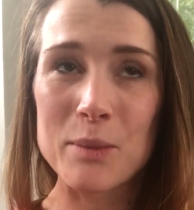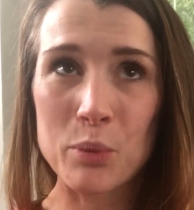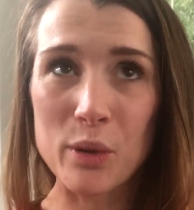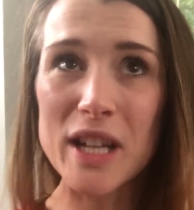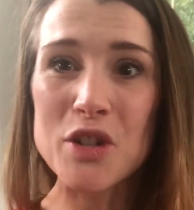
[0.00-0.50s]

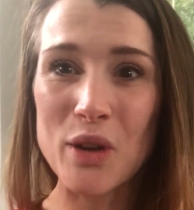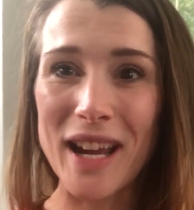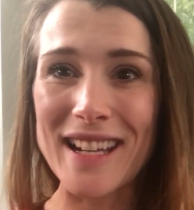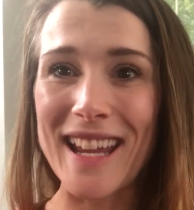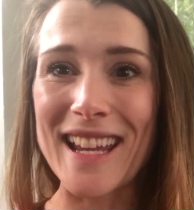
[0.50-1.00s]

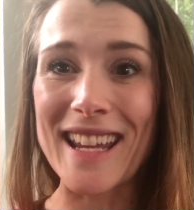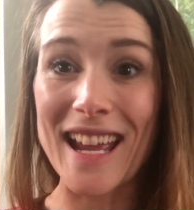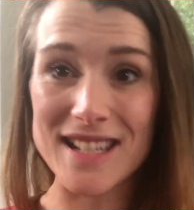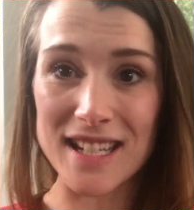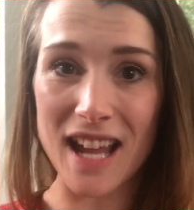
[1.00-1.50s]
pre-training
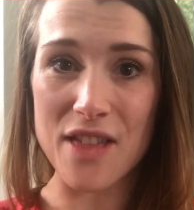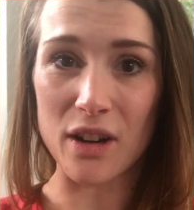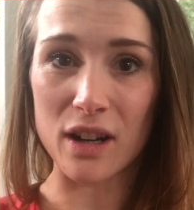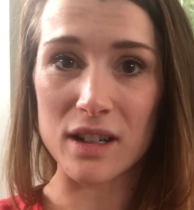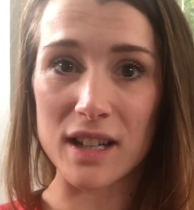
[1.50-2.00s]

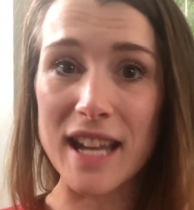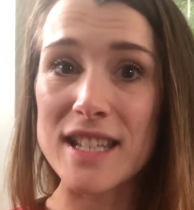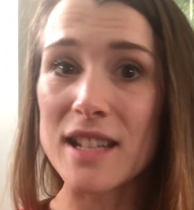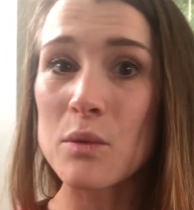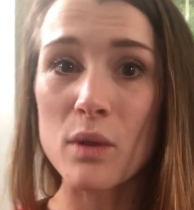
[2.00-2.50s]
get-together. It
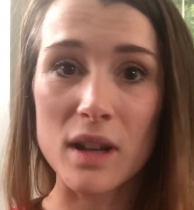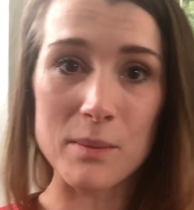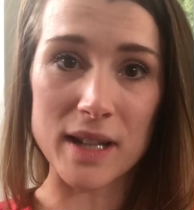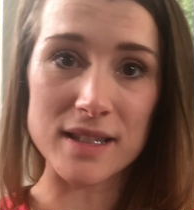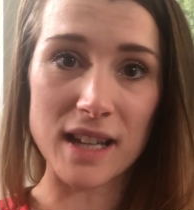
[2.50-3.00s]
didn't work in
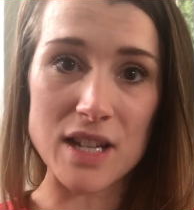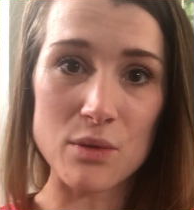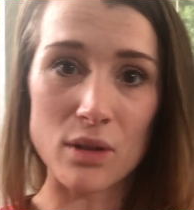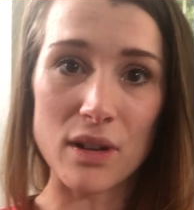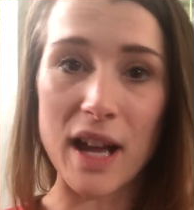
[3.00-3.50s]
my
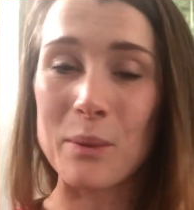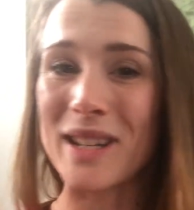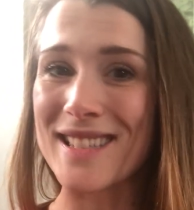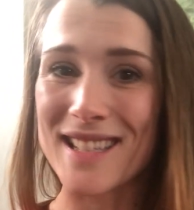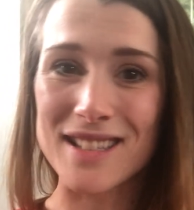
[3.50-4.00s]
schedule, and when
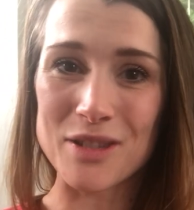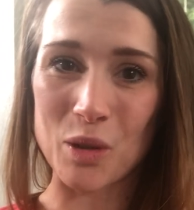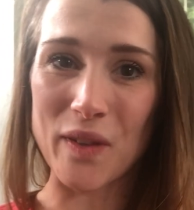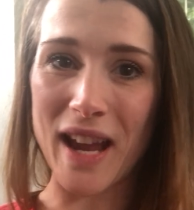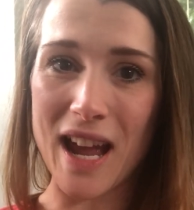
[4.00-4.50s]
I sent a
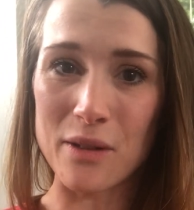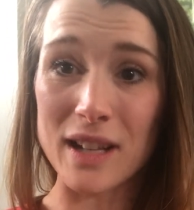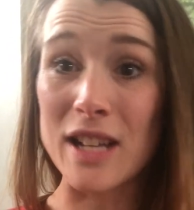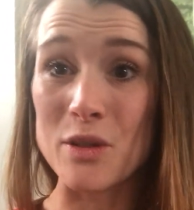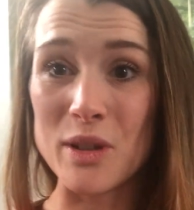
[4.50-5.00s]
survey out,
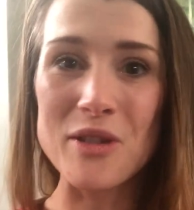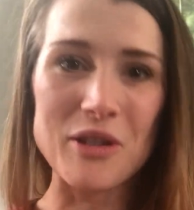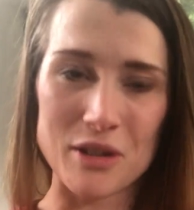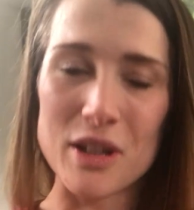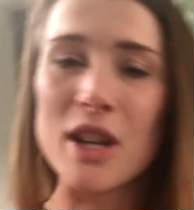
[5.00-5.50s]

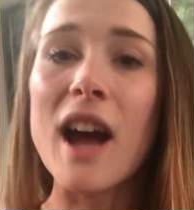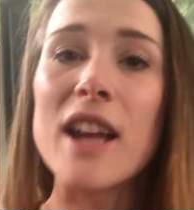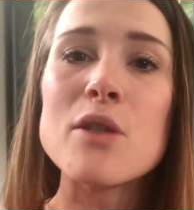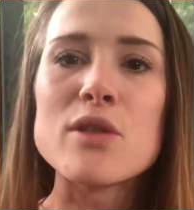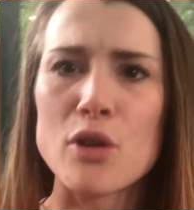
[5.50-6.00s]
I
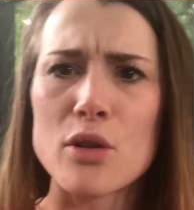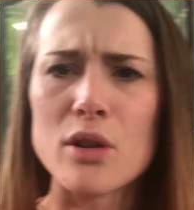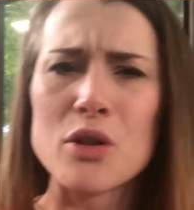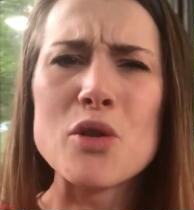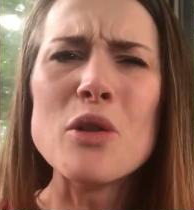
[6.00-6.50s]
use
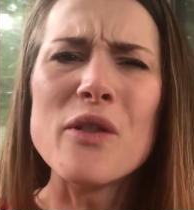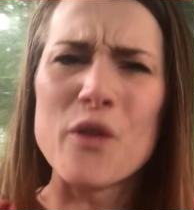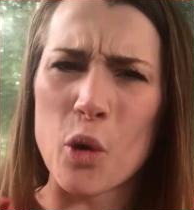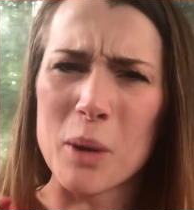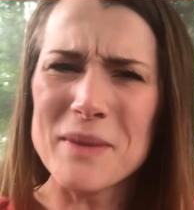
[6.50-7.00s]
Google
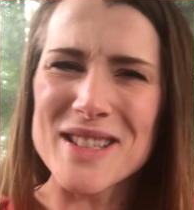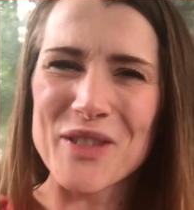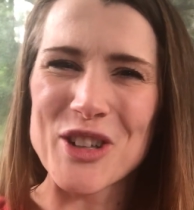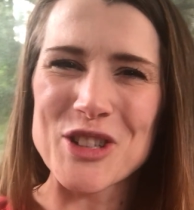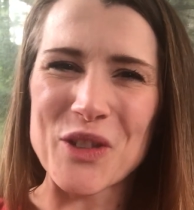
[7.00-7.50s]
Forms
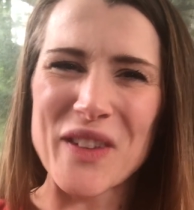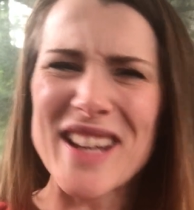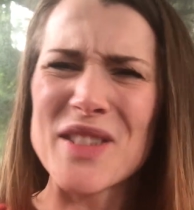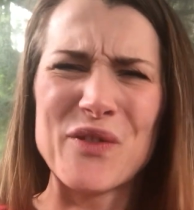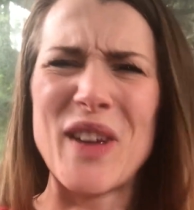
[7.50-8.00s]
for
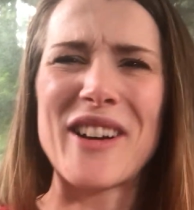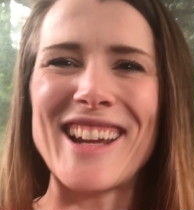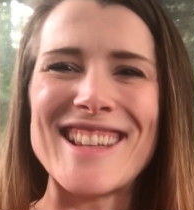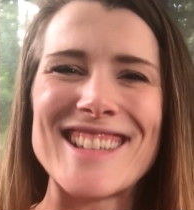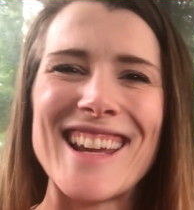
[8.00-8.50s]
surveys, very
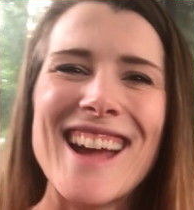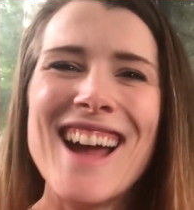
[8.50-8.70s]
easy.